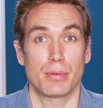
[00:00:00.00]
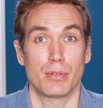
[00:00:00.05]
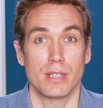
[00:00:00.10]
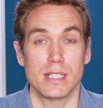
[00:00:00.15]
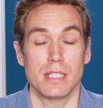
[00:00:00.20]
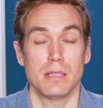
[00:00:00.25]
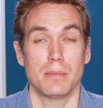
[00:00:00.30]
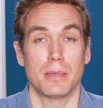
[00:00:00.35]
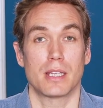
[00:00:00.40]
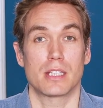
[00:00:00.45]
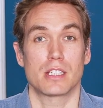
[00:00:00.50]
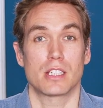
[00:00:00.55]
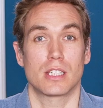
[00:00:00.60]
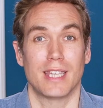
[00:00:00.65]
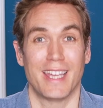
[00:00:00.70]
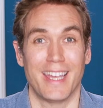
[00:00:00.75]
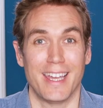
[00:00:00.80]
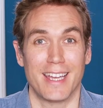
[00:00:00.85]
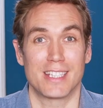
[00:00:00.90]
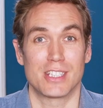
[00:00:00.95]
pretty
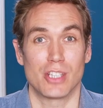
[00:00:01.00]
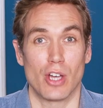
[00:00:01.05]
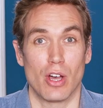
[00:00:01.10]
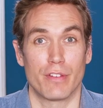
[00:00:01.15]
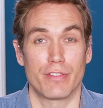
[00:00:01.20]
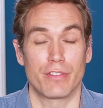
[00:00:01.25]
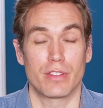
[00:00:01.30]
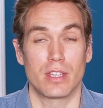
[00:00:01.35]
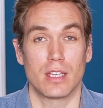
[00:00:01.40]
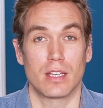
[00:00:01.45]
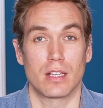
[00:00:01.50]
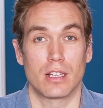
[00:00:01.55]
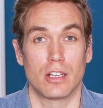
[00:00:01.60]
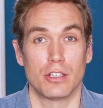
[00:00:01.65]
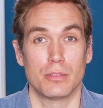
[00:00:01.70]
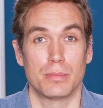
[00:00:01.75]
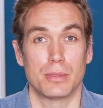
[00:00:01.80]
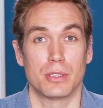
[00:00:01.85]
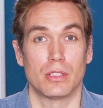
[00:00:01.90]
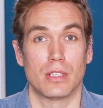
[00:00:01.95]
much kicked off the
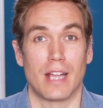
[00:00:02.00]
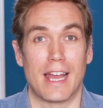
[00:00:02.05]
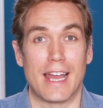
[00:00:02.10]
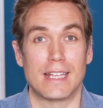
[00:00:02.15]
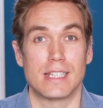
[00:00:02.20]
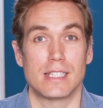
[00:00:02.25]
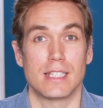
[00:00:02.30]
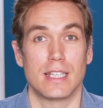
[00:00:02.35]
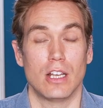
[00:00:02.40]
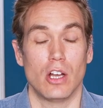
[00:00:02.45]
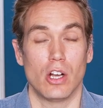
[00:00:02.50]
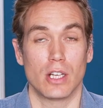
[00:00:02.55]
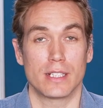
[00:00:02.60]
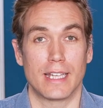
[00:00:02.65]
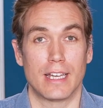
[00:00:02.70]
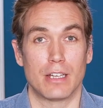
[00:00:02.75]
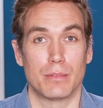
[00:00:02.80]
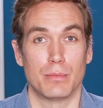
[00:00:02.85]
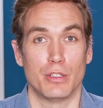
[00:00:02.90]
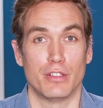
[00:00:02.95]
global
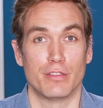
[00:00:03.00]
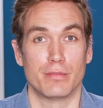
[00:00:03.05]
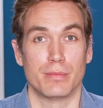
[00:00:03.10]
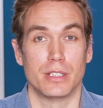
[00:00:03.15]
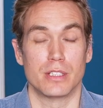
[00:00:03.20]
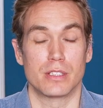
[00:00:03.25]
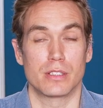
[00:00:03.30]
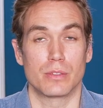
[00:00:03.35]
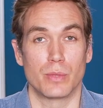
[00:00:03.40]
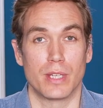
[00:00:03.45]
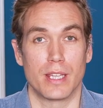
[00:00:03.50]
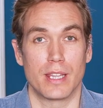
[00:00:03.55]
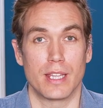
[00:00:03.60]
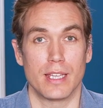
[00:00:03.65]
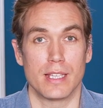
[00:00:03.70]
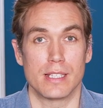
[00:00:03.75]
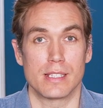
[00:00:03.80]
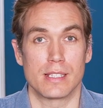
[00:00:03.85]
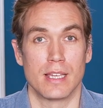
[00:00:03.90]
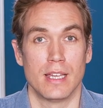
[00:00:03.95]
anti-lockdown movement with
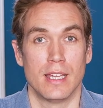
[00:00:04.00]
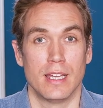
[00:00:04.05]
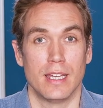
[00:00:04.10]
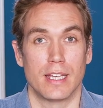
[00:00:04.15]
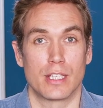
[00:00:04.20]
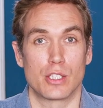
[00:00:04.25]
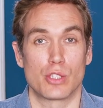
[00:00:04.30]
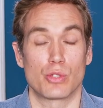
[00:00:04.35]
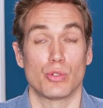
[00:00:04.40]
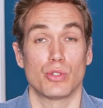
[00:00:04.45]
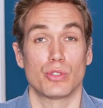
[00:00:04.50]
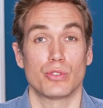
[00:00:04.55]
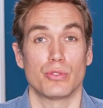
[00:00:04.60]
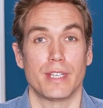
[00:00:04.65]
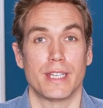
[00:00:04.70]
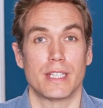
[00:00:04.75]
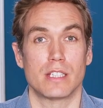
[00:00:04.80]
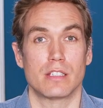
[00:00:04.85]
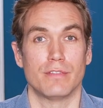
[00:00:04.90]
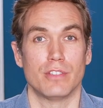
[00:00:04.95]
his
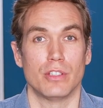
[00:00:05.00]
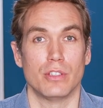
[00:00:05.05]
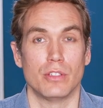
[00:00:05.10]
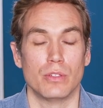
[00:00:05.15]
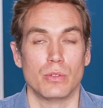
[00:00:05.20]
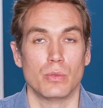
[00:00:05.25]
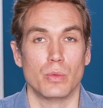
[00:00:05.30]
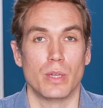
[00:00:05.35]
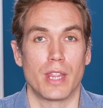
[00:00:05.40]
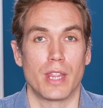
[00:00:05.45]
extraordinary interview